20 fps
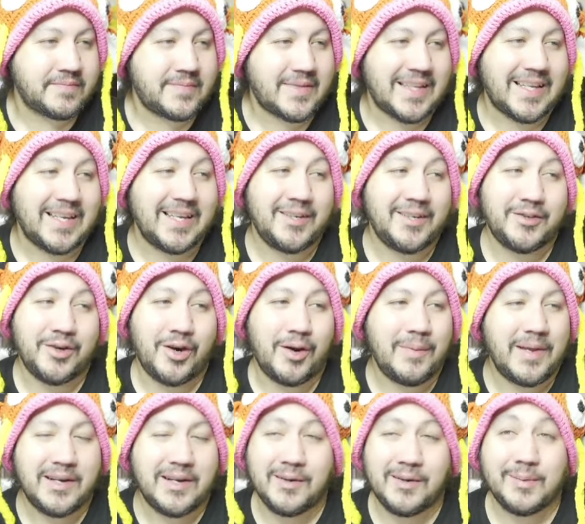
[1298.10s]

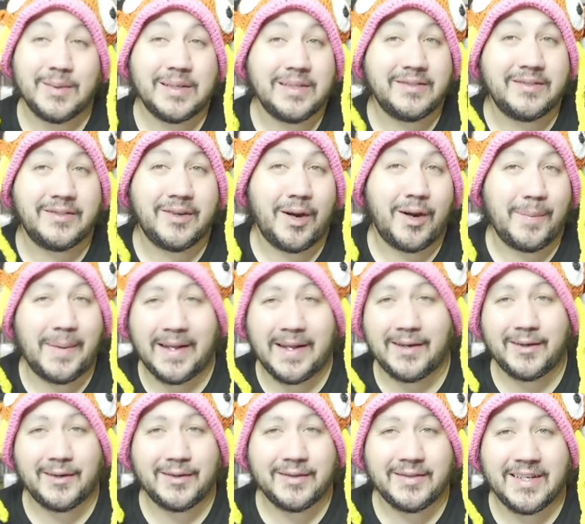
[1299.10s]
Charmander, but
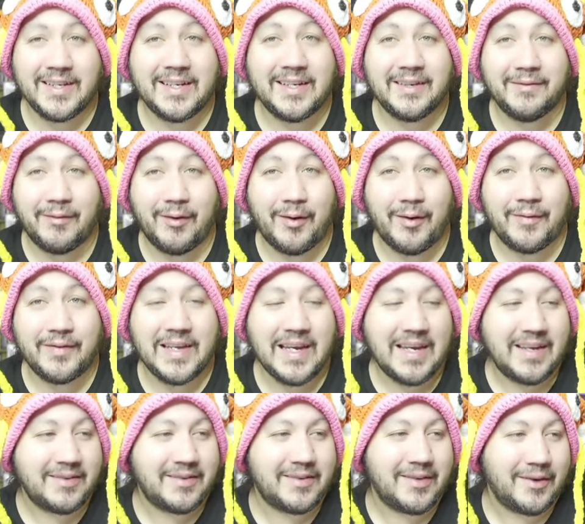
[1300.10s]
Charmander didn't evolve
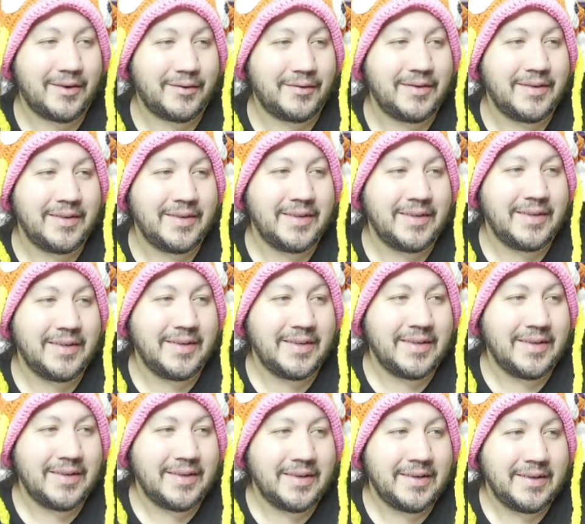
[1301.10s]
yet. So
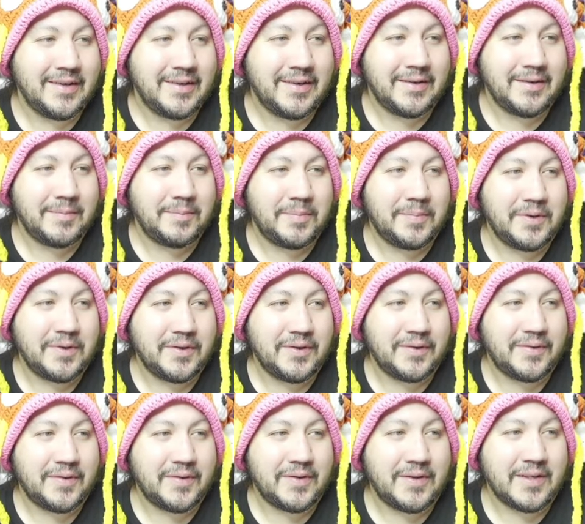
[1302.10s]

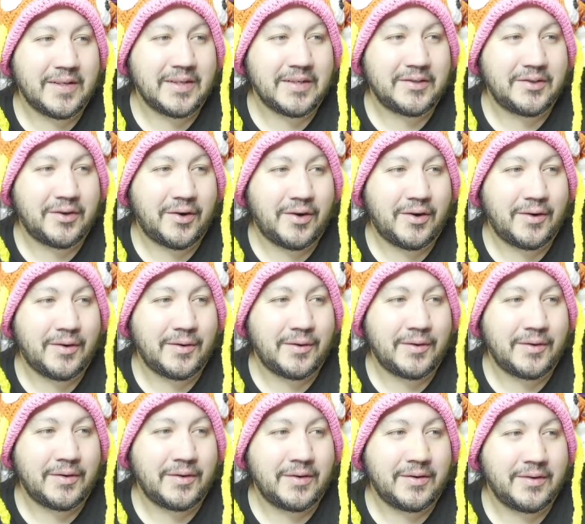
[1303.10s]
beautiful looking Charizards,
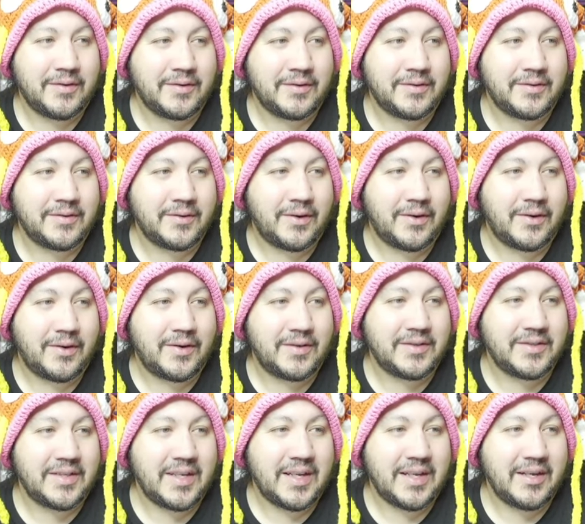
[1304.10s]

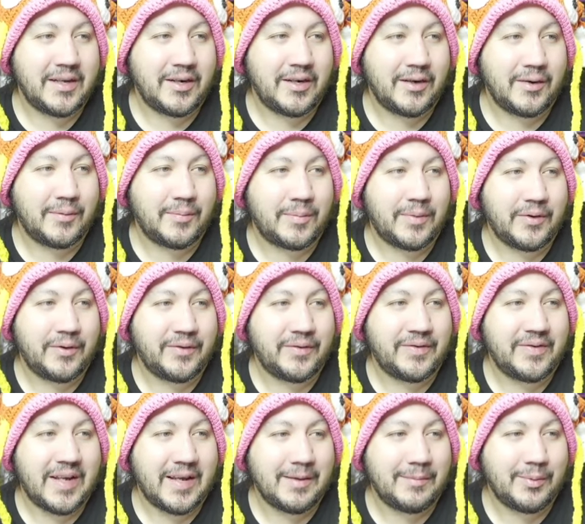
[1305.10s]
and they are both
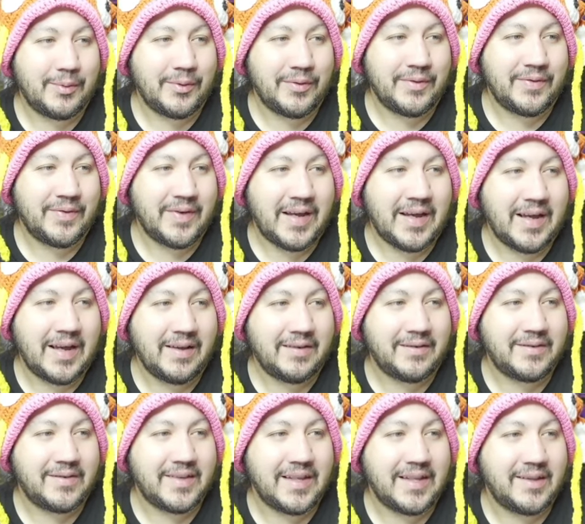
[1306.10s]

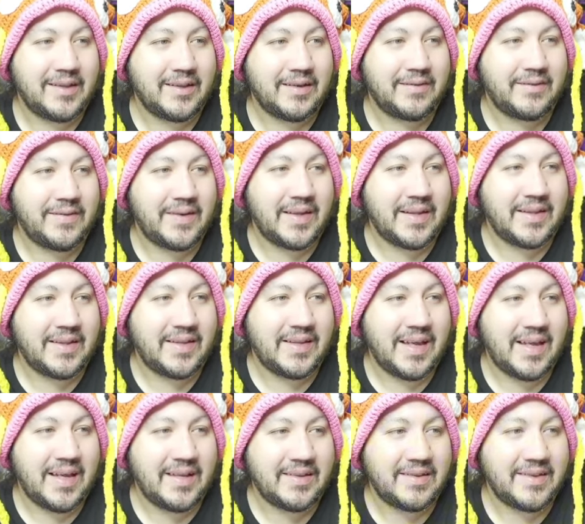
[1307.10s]
9.5s. They look
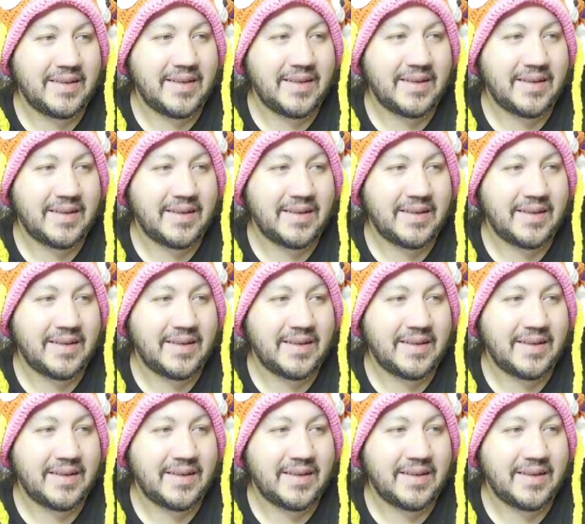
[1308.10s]
fantastic.